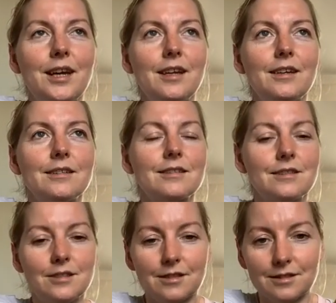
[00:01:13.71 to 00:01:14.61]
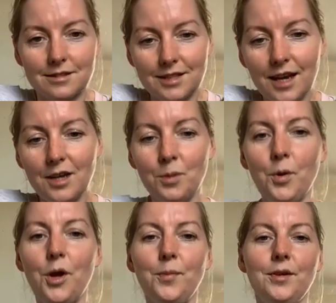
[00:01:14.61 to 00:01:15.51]
is just take a
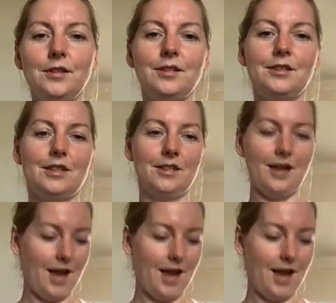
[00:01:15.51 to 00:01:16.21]
moment